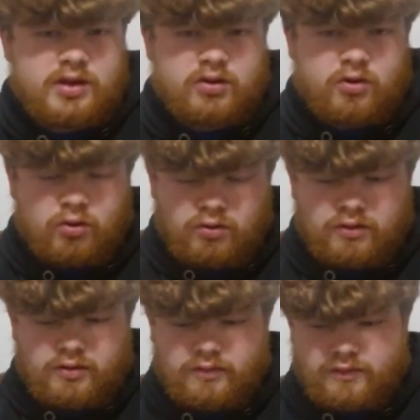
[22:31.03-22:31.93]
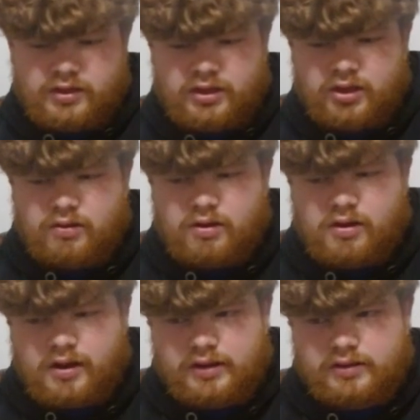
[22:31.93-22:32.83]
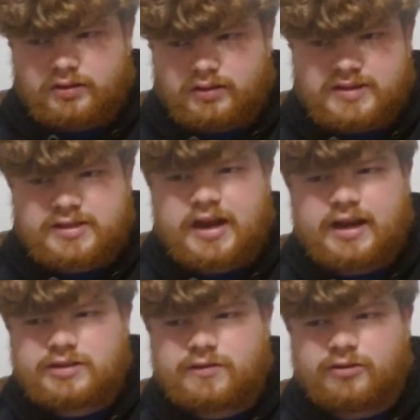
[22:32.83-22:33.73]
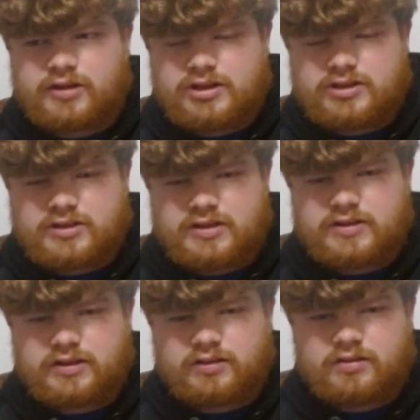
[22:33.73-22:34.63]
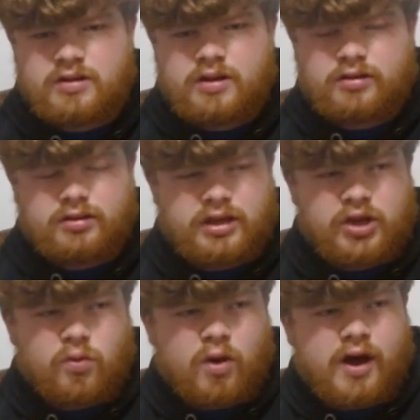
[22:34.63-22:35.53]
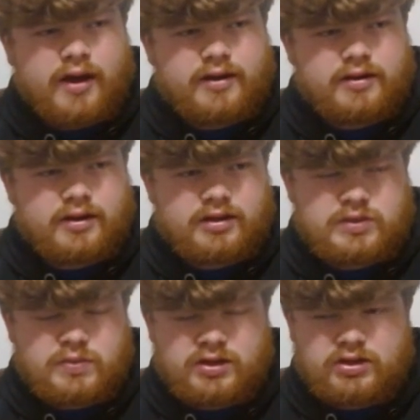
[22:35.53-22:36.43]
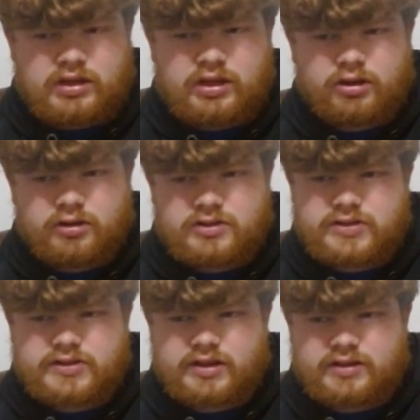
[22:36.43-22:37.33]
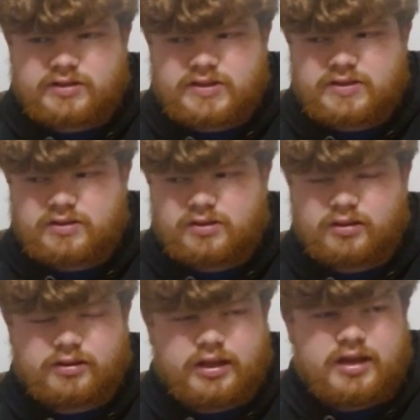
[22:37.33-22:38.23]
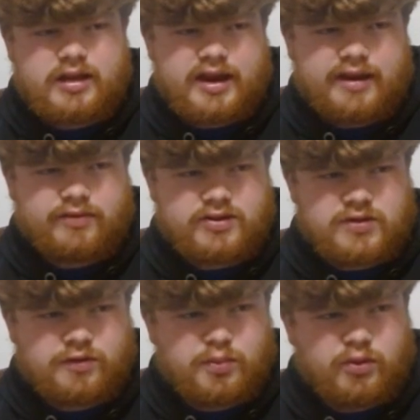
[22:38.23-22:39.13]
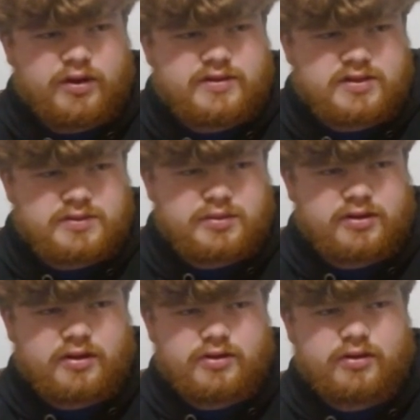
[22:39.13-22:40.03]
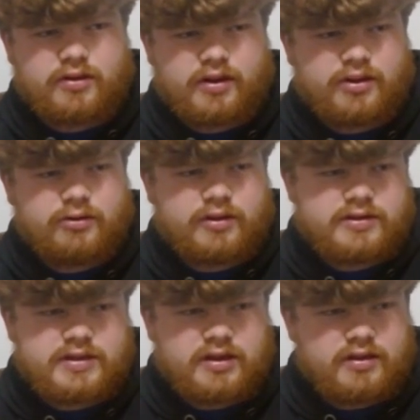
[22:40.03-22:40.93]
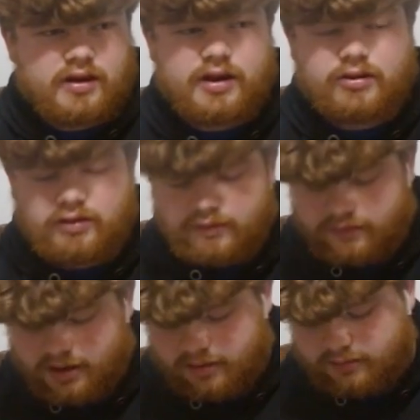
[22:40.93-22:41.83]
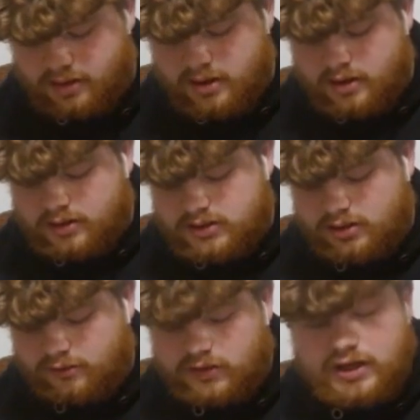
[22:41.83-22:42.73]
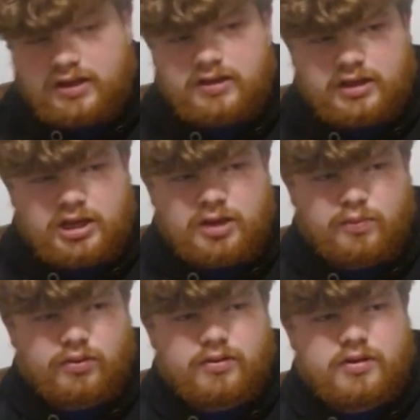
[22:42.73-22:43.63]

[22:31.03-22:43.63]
whole video on the stats for each season league wide, and it's been years since the league average for points has been under 110 to 105. So if they can keep